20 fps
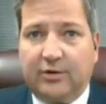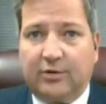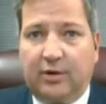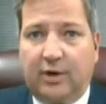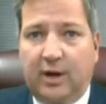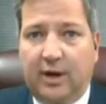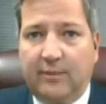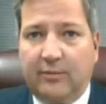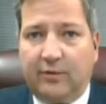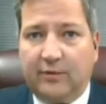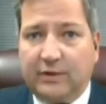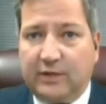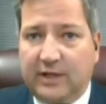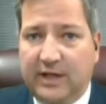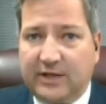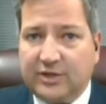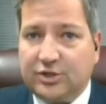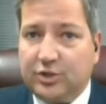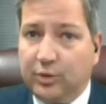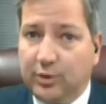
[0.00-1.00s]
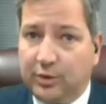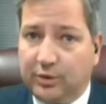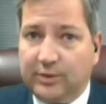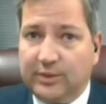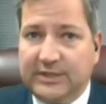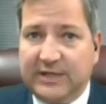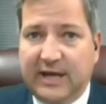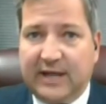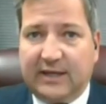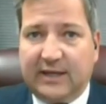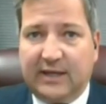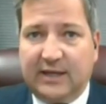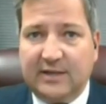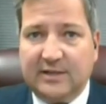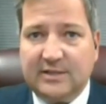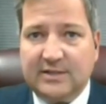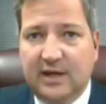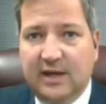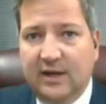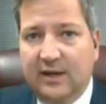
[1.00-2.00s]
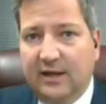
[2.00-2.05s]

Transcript: crime over the last 2 or 3 decades.